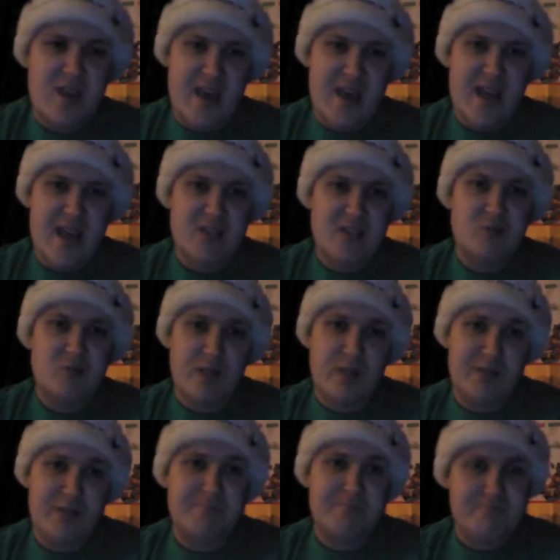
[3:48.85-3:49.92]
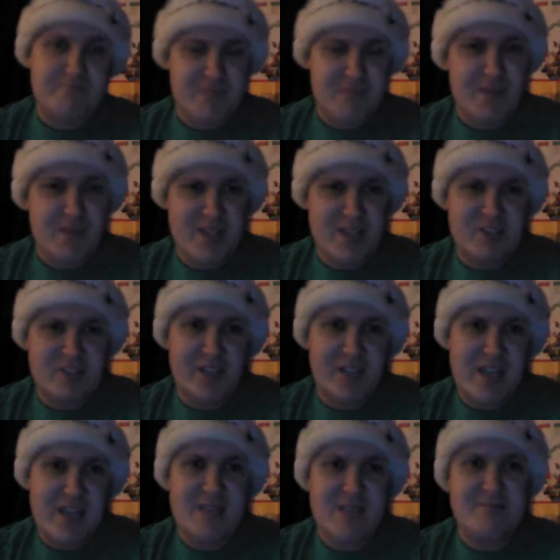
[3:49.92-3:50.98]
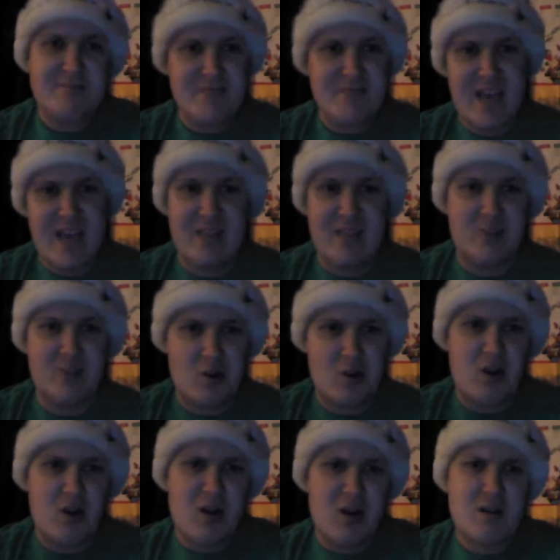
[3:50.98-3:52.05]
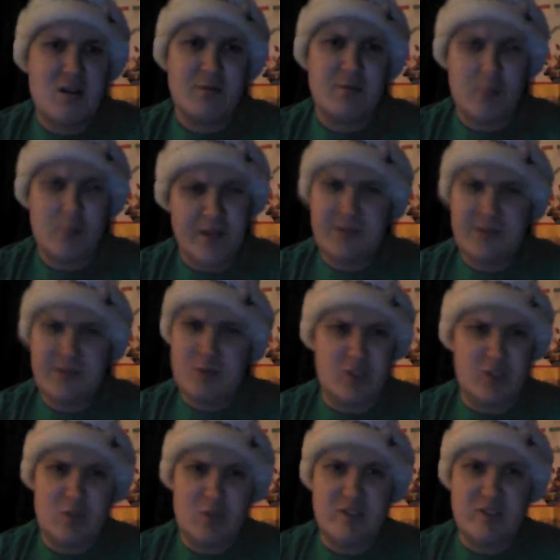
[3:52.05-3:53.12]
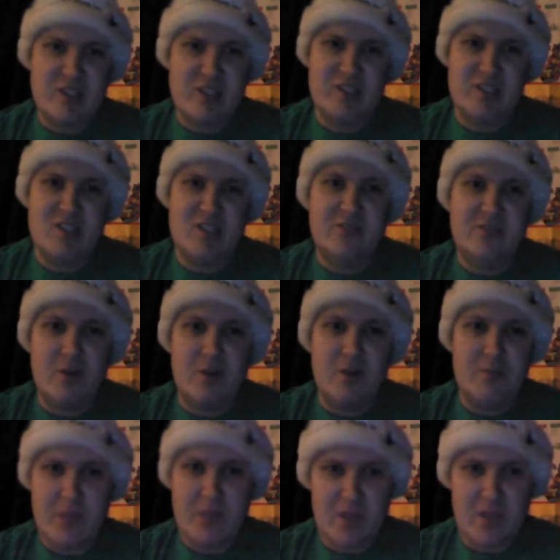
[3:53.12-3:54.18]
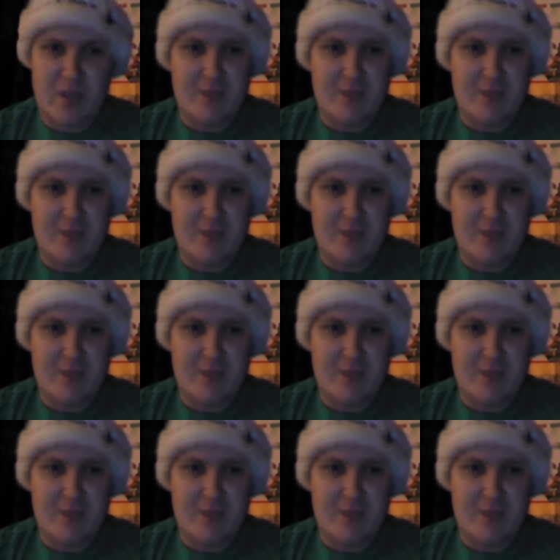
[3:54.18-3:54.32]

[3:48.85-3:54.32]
And, well, it basically, yeah, there are quite a few slow scenes in this film, building